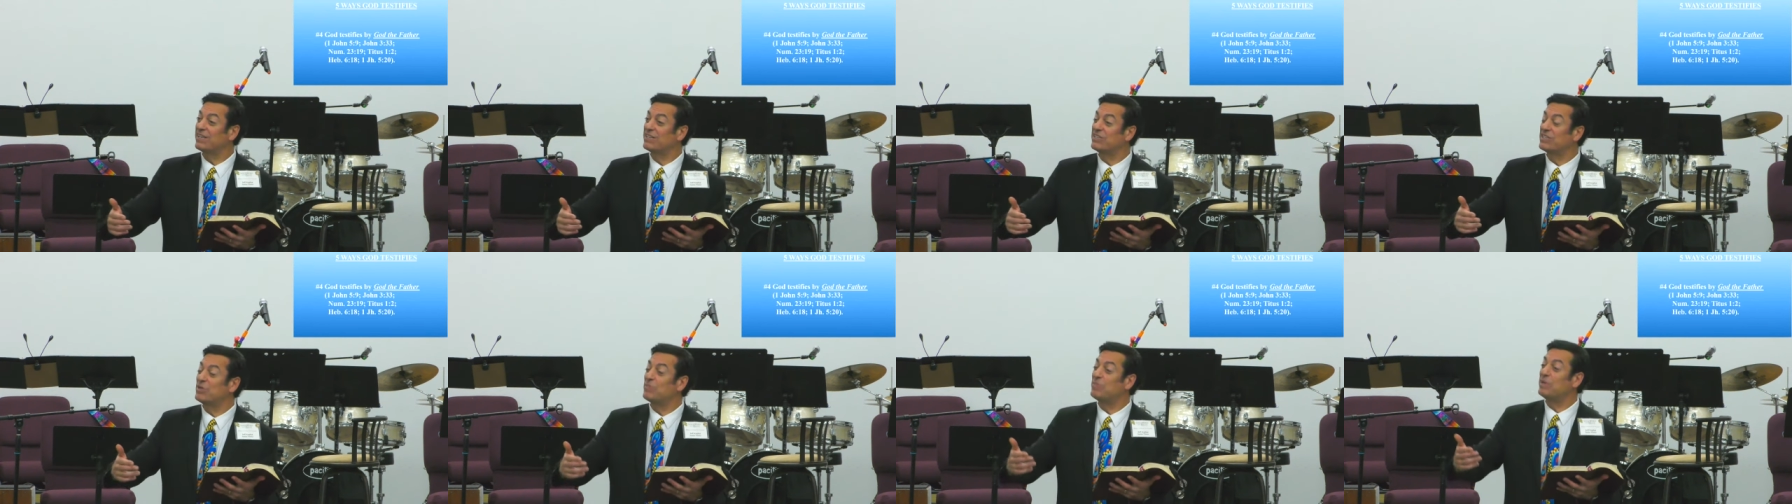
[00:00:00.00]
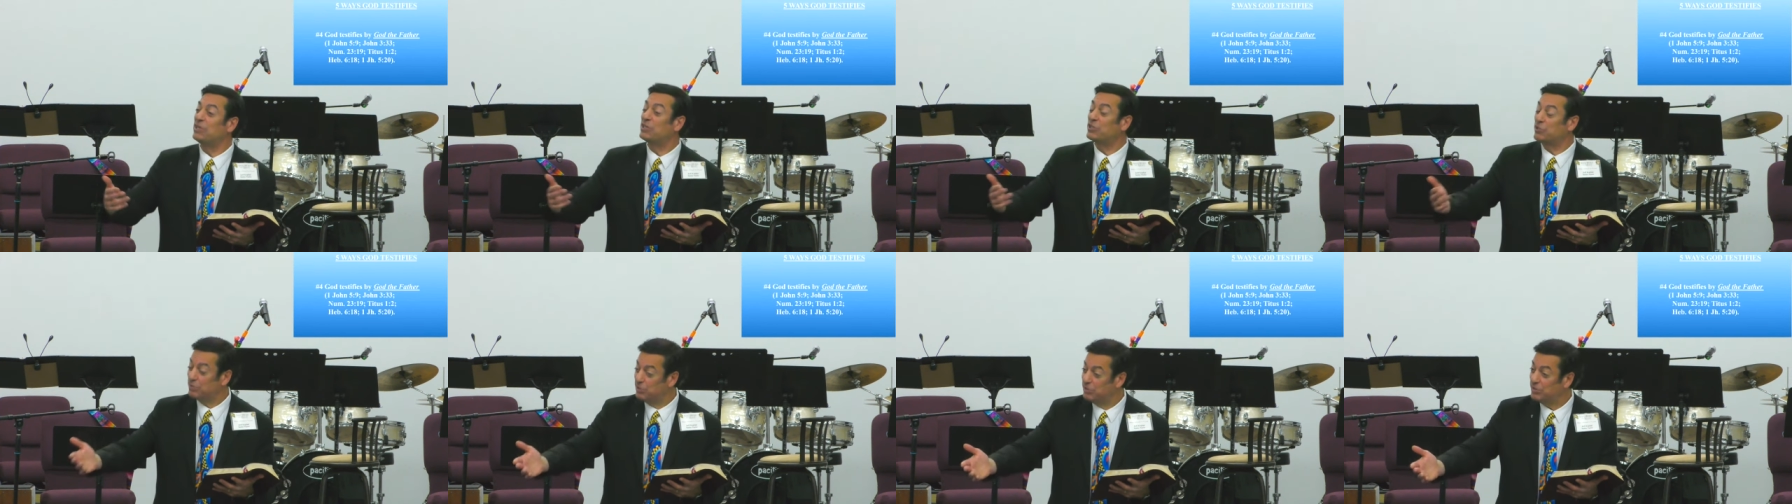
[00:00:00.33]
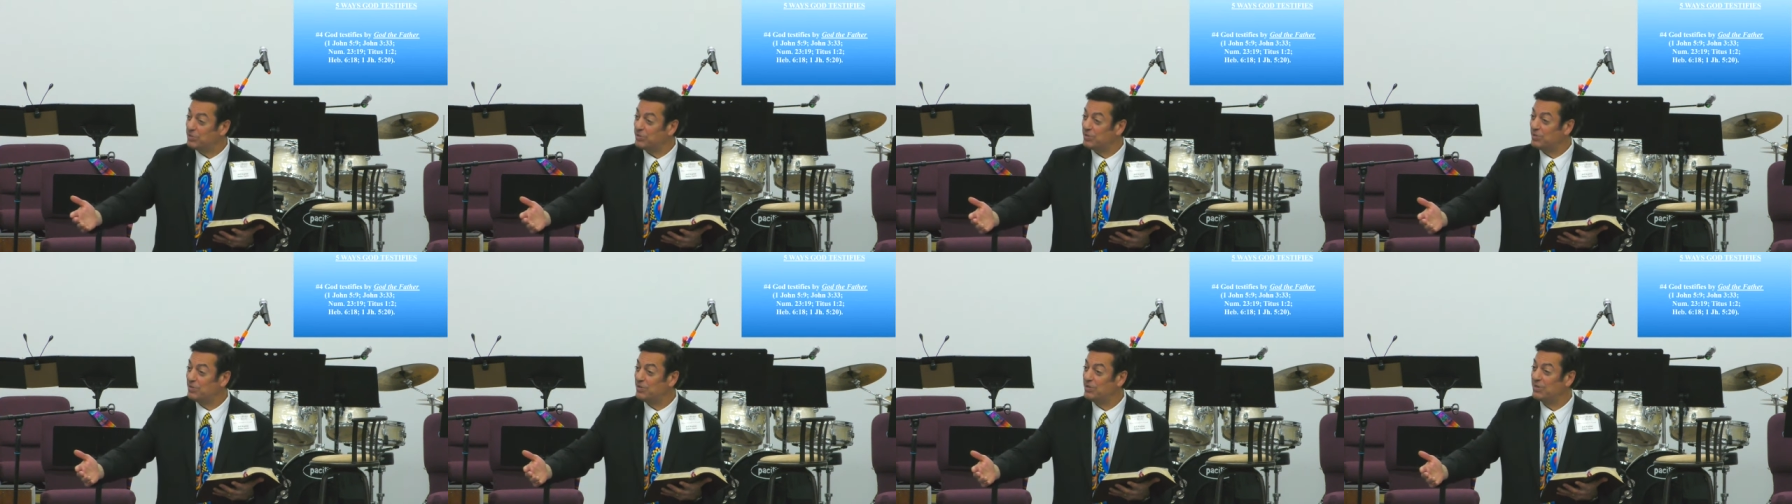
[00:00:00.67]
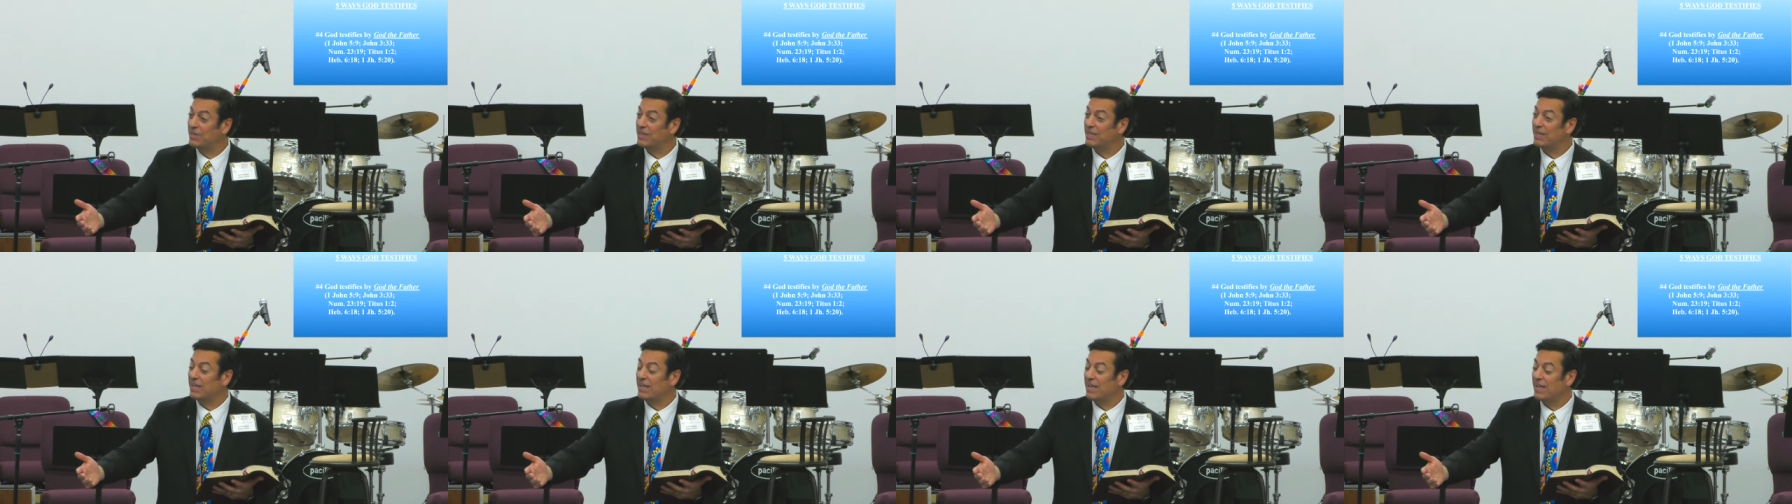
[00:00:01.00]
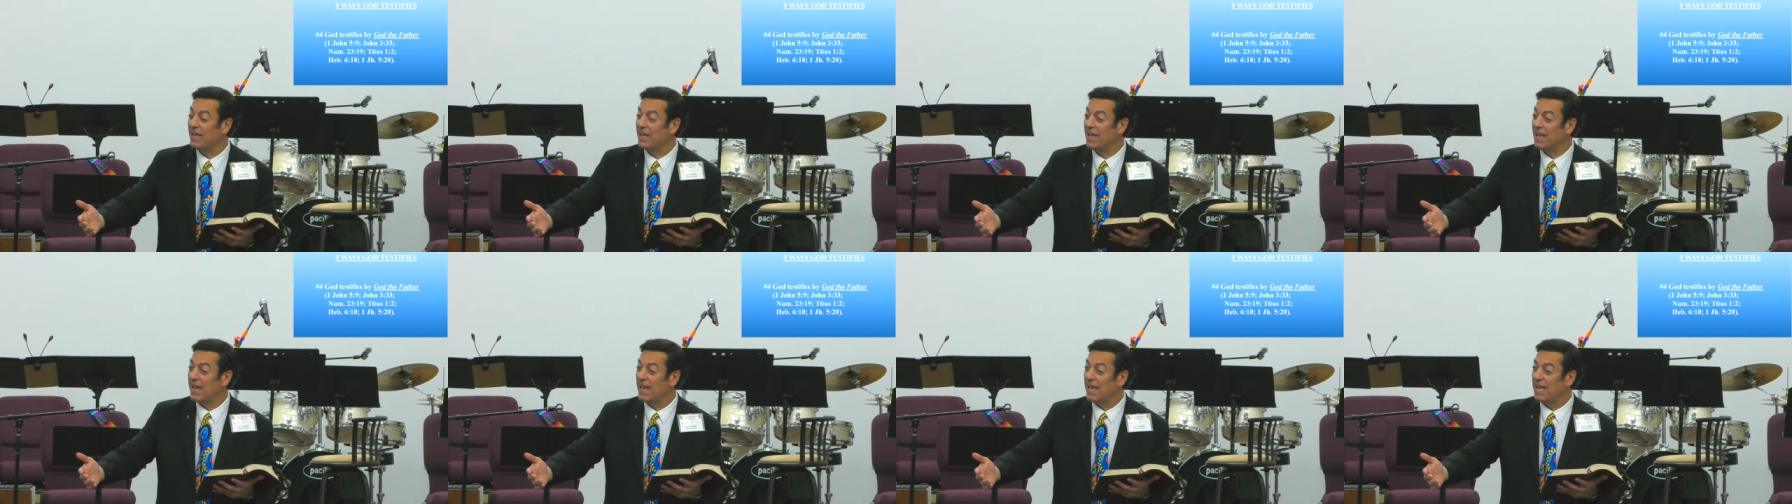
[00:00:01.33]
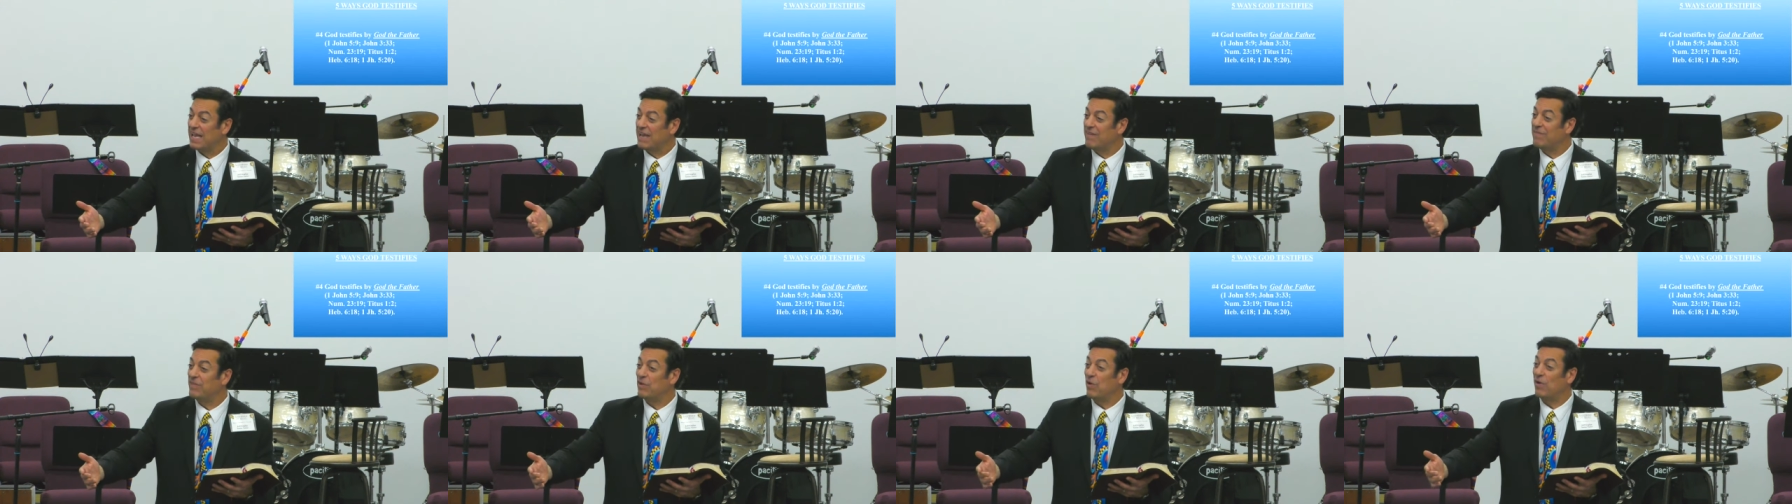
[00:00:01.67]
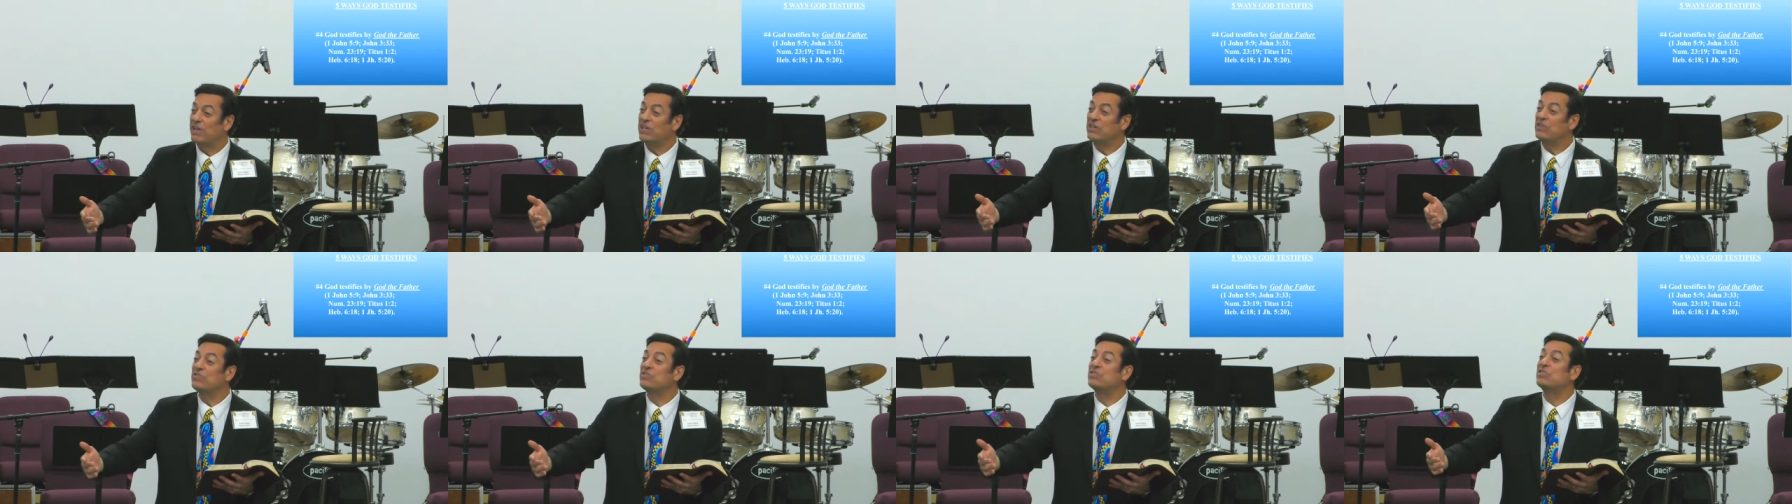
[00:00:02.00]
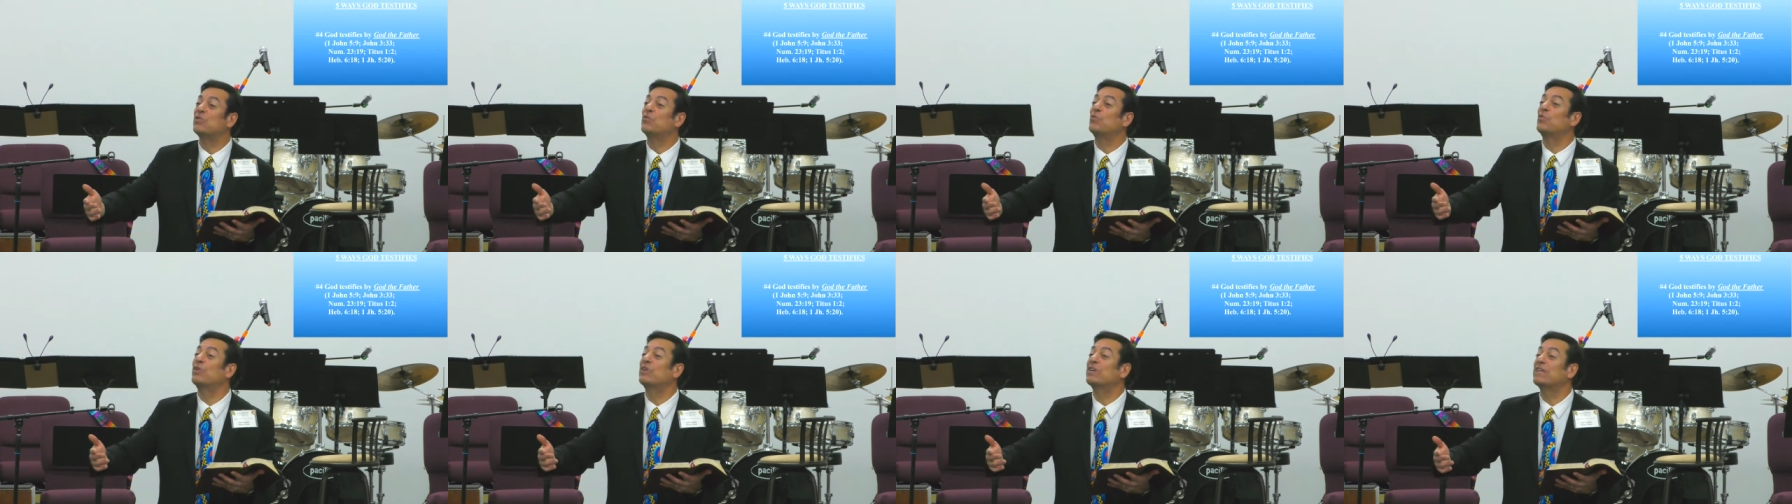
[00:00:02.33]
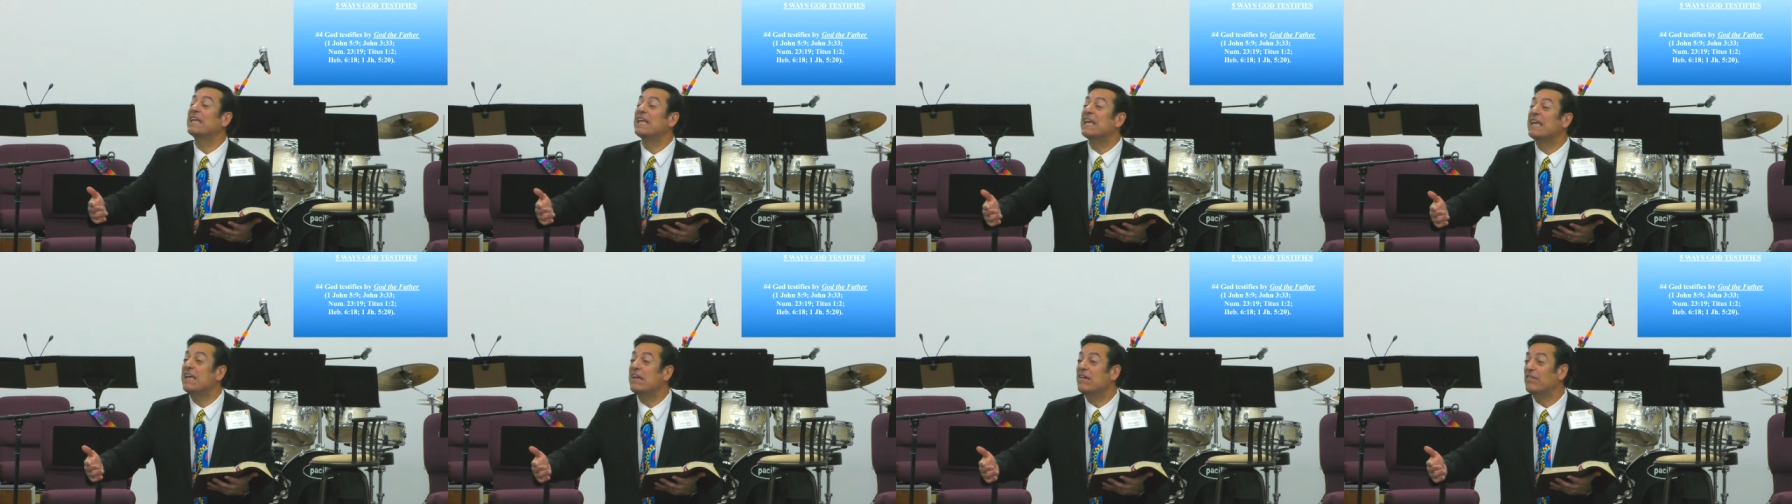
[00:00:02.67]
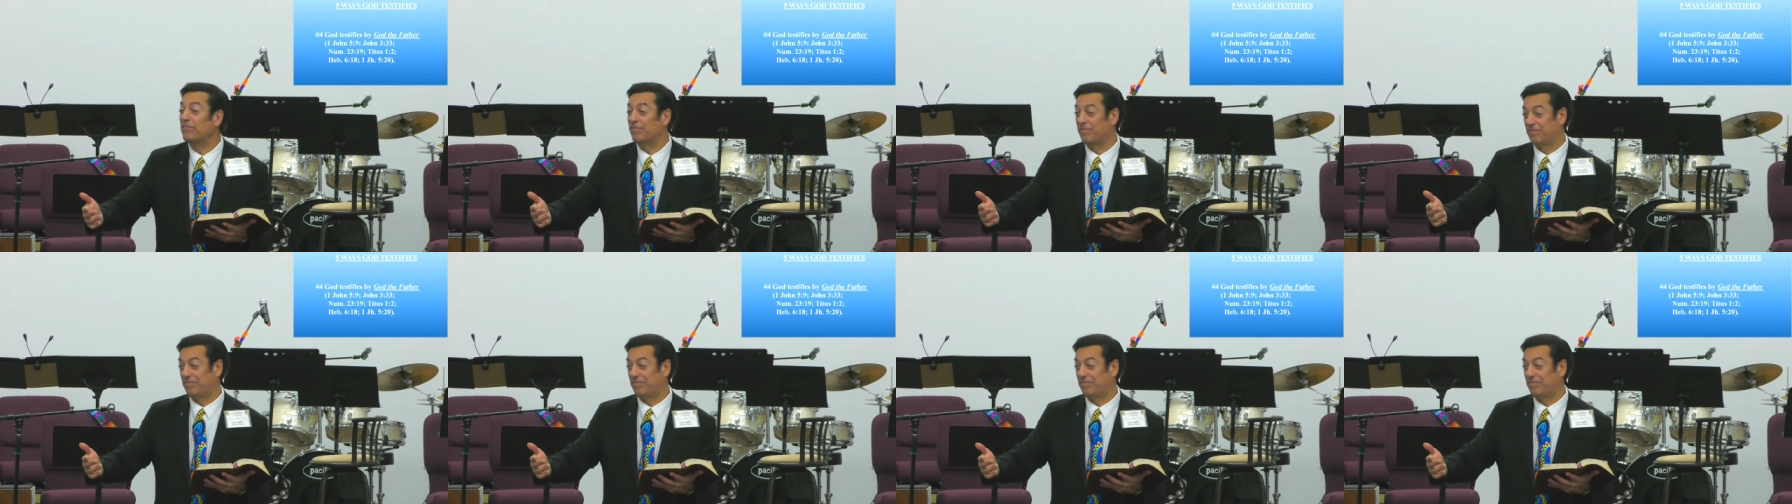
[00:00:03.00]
to be true, even though I used the word if.